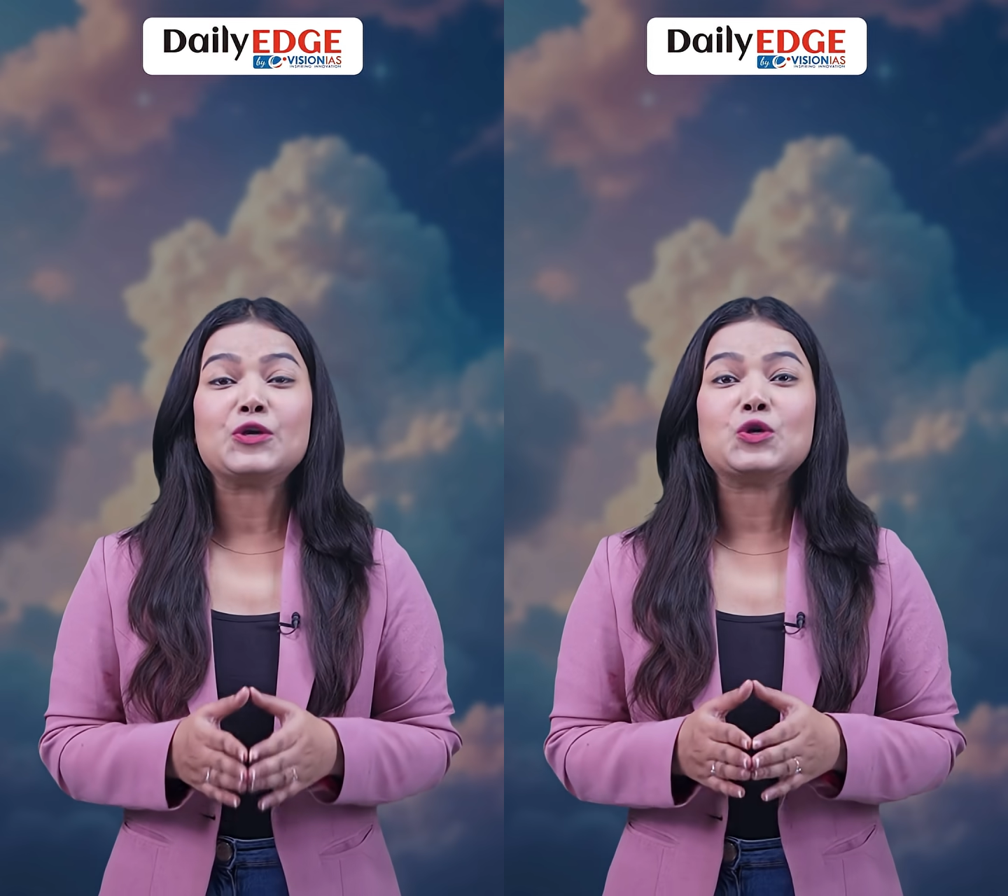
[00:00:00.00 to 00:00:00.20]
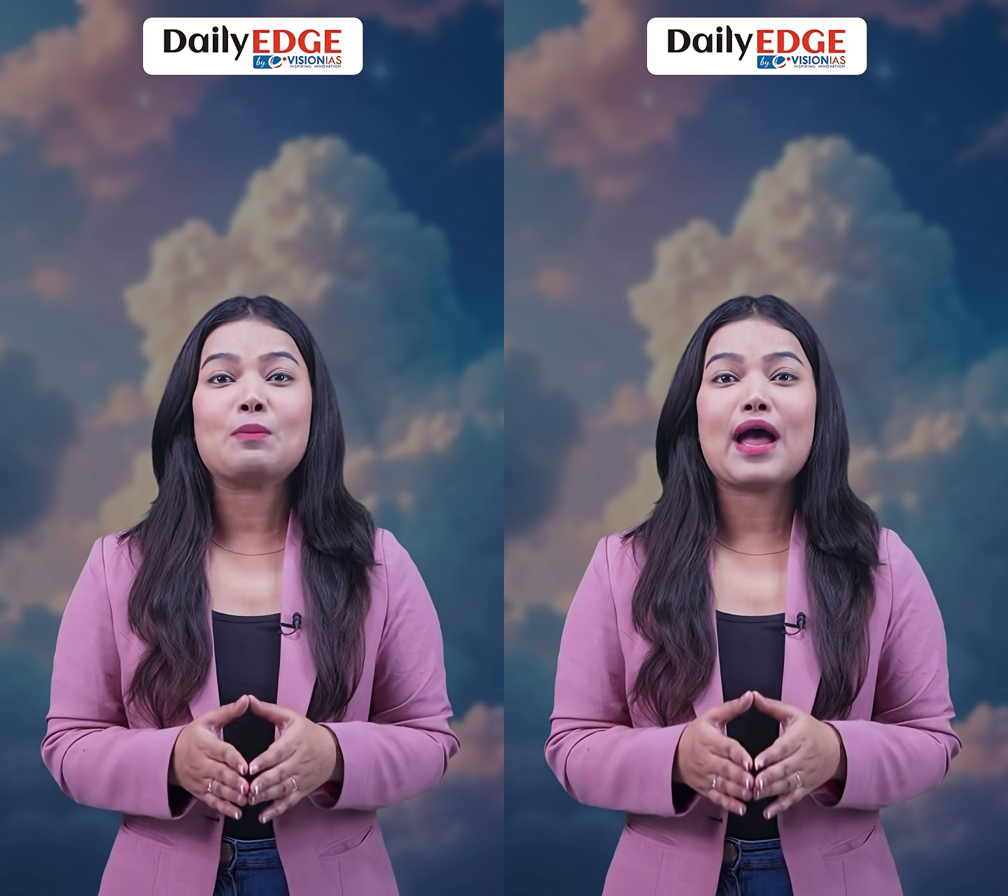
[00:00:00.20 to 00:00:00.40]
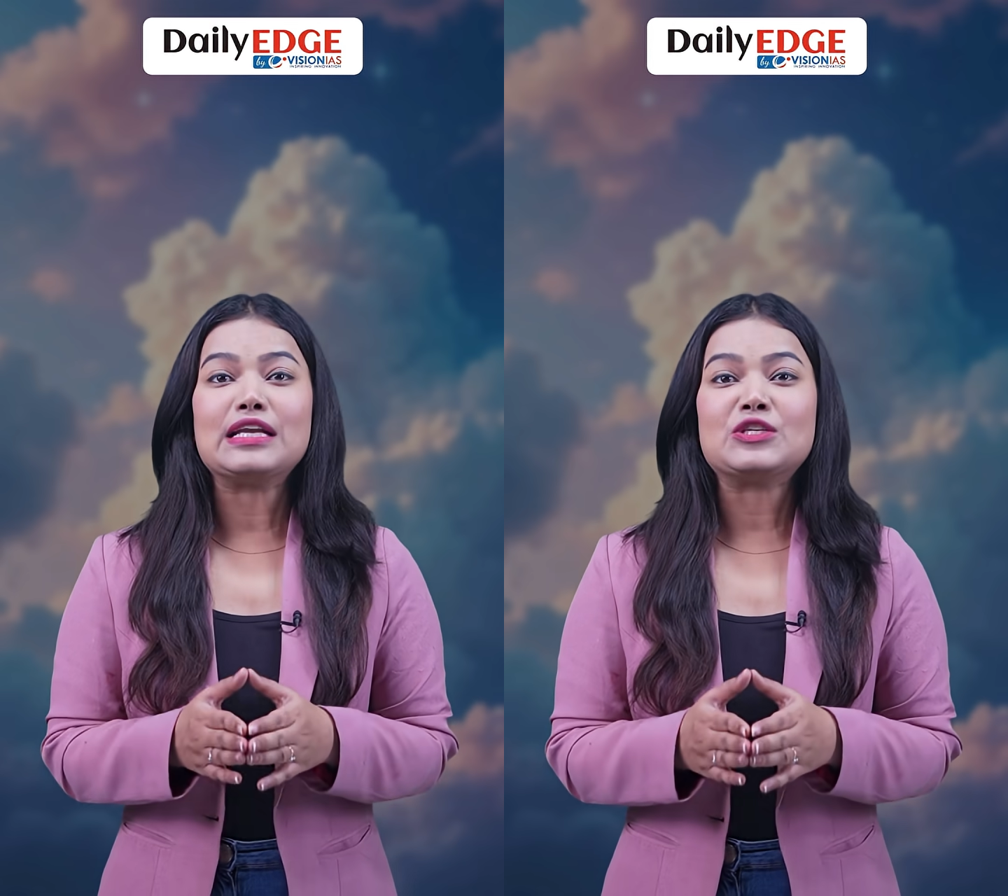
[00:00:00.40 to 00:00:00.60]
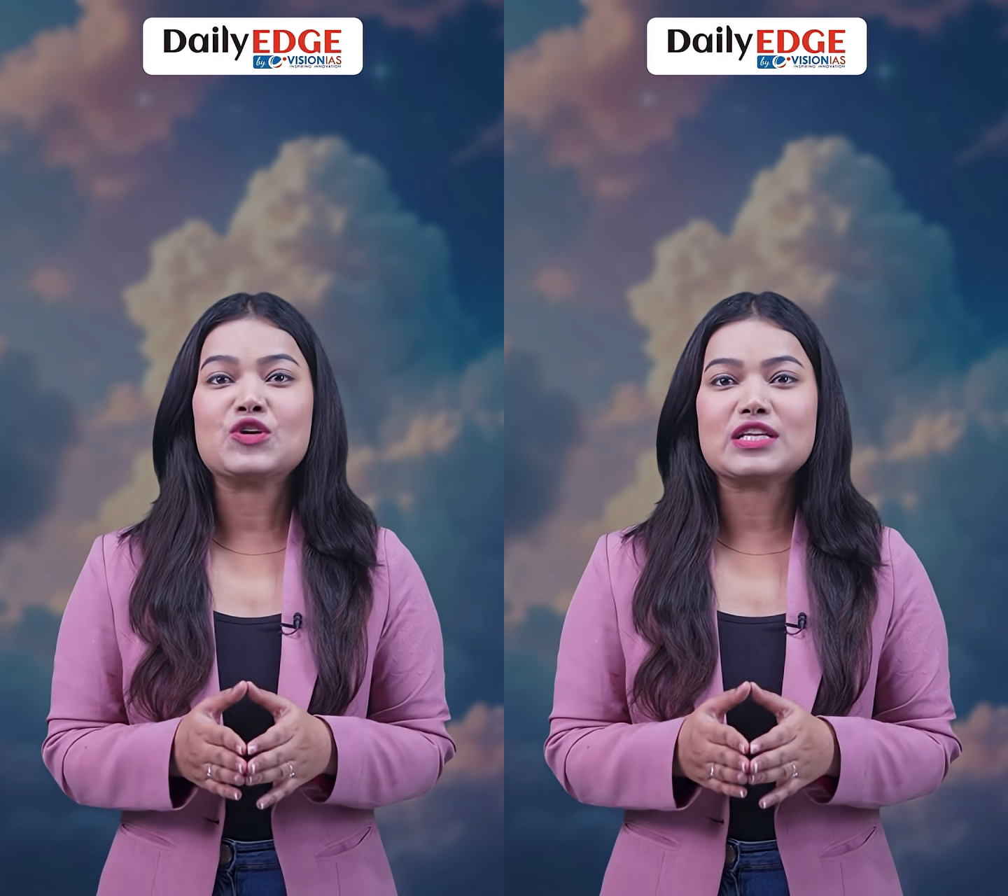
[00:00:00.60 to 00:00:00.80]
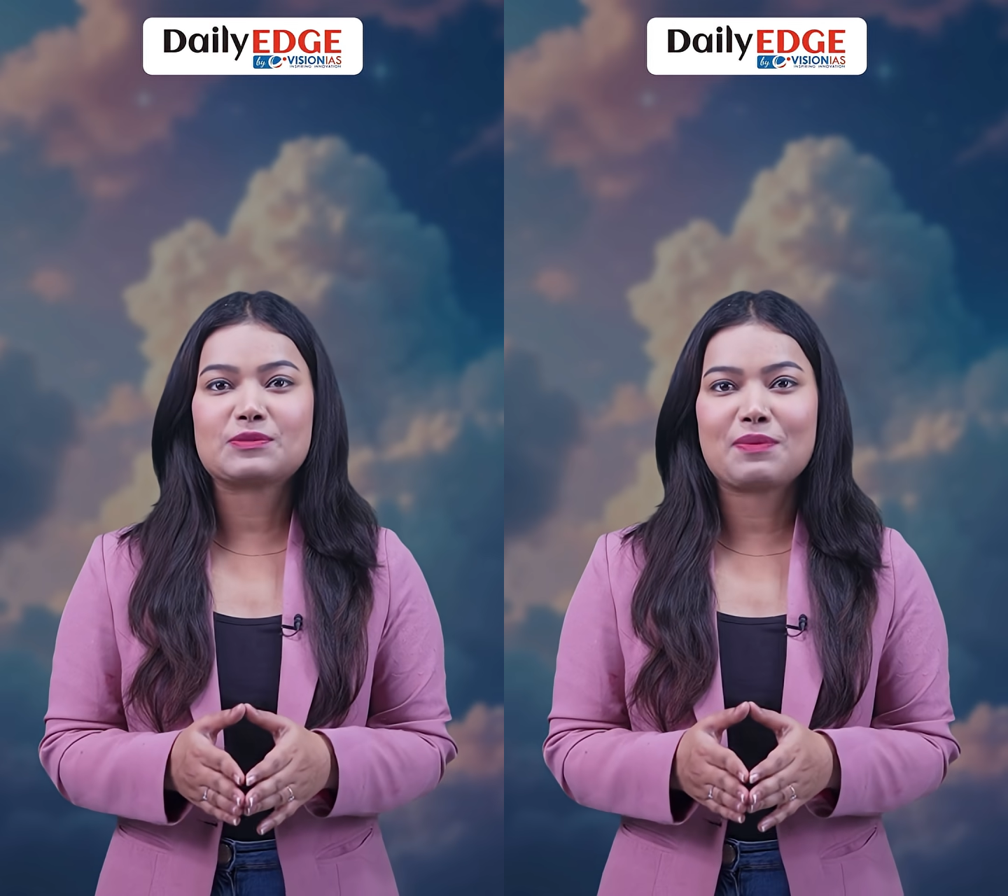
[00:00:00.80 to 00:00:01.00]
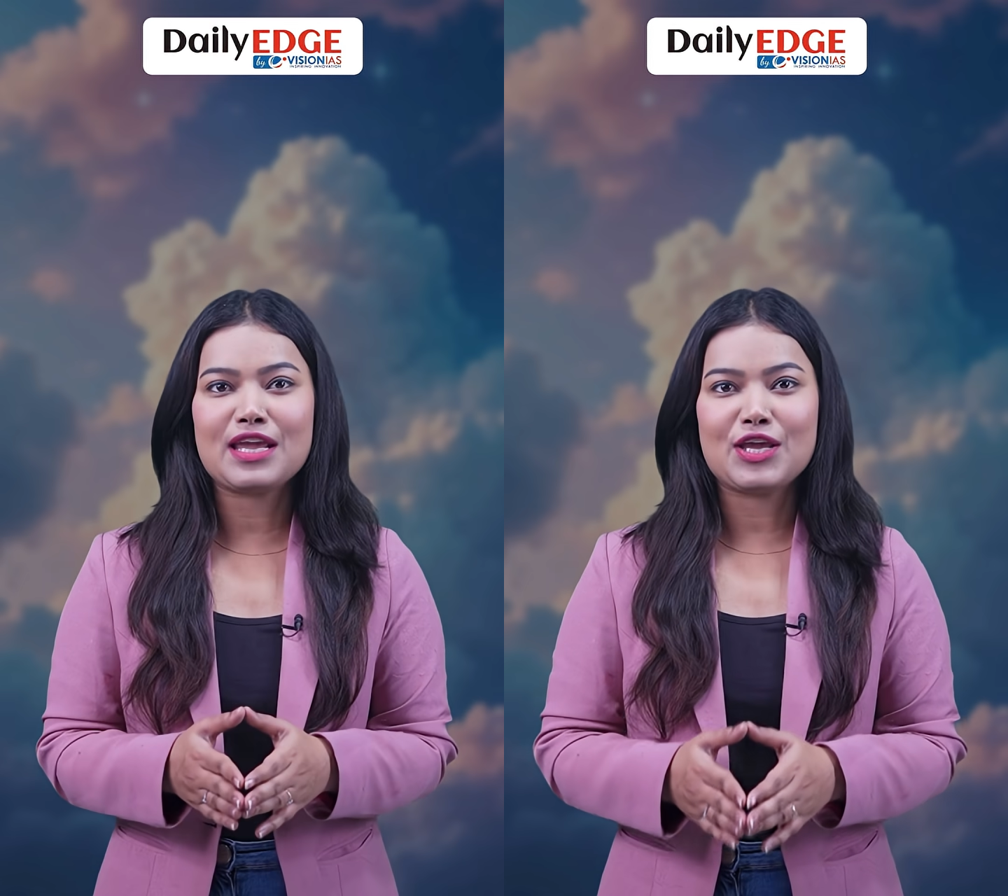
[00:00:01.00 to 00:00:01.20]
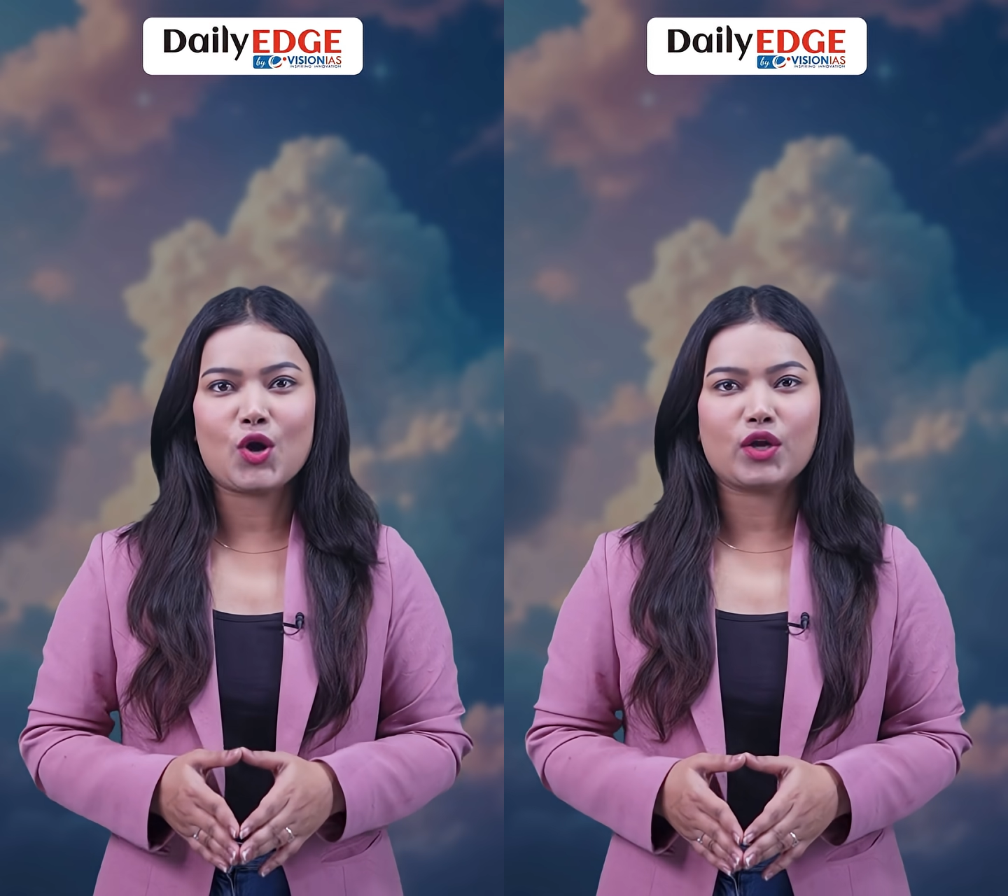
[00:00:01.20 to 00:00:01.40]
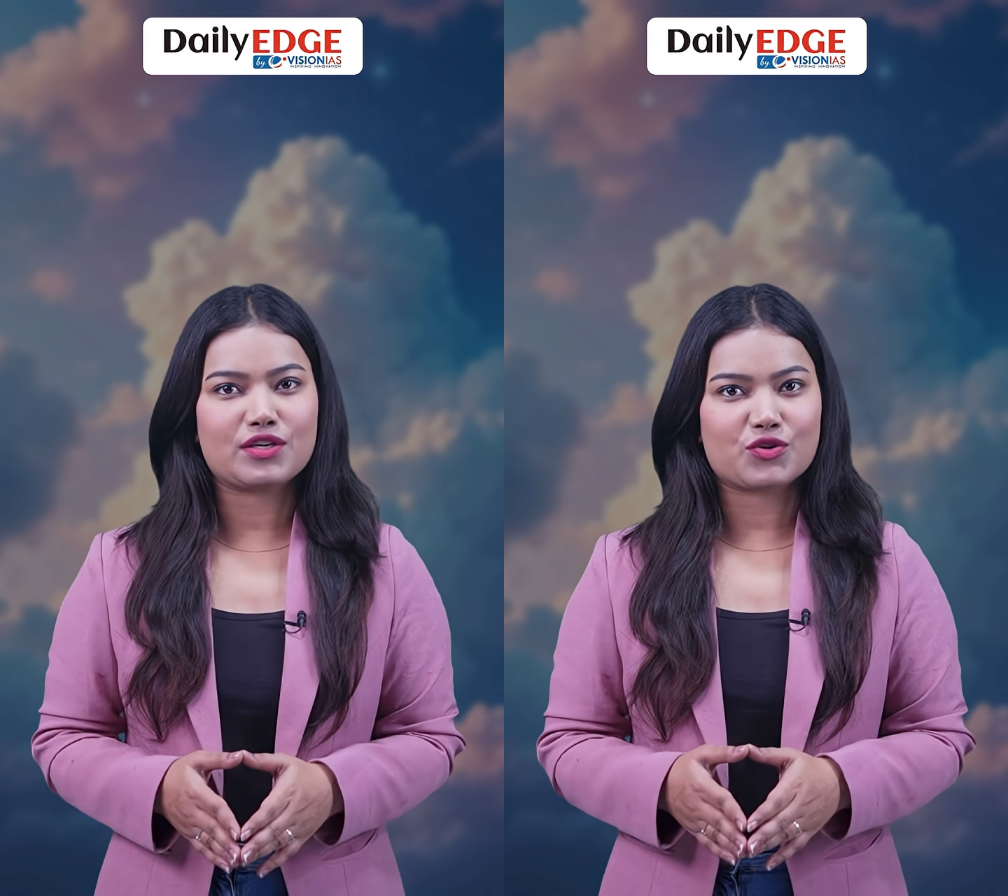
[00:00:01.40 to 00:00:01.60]
you might just be
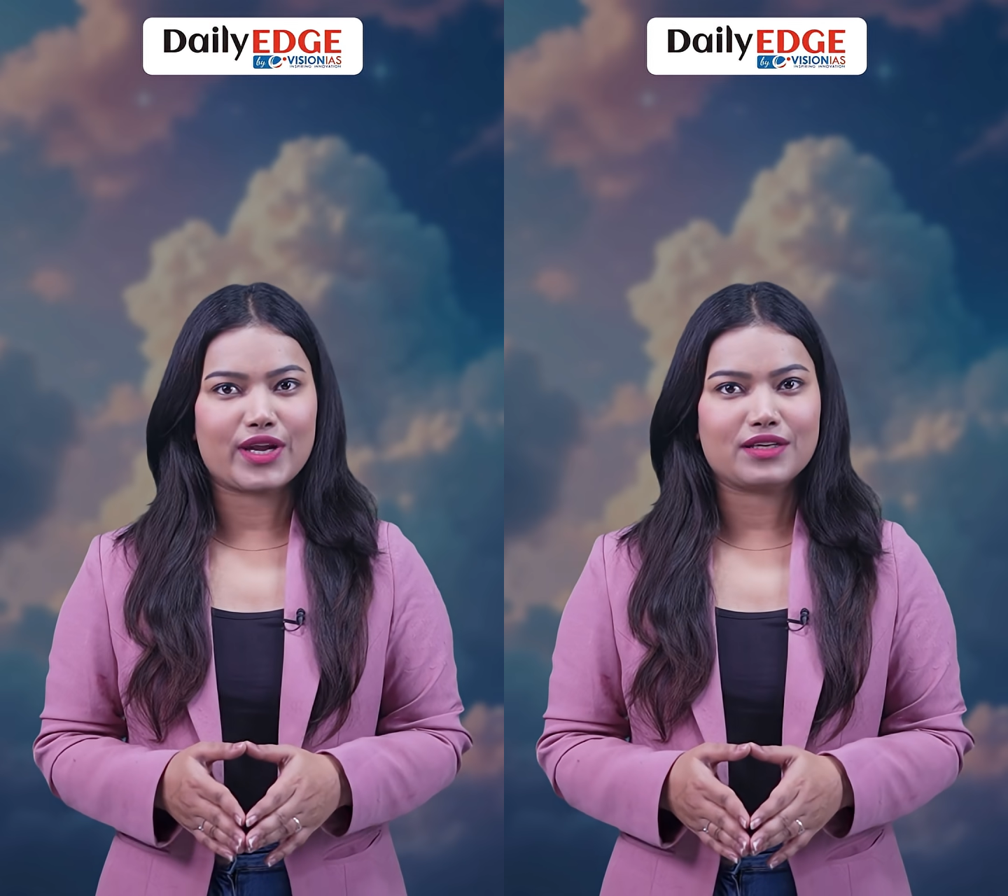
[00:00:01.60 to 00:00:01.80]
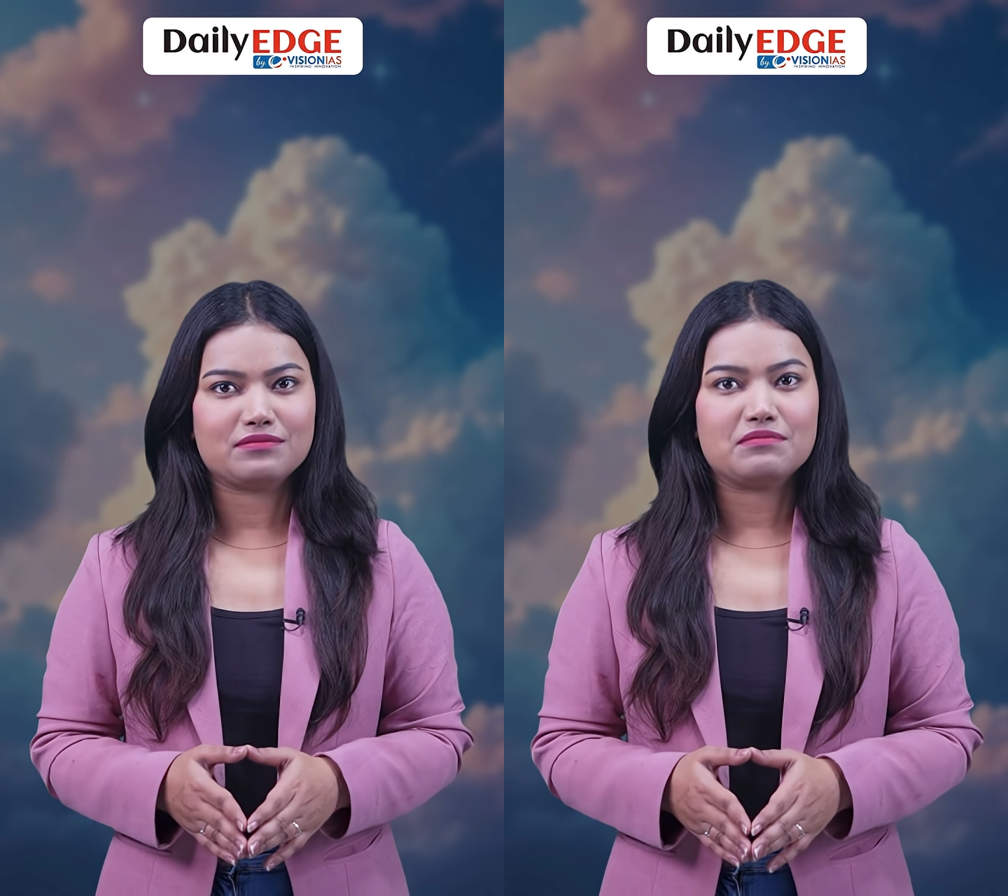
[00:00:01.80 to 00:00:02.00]
caught in rain,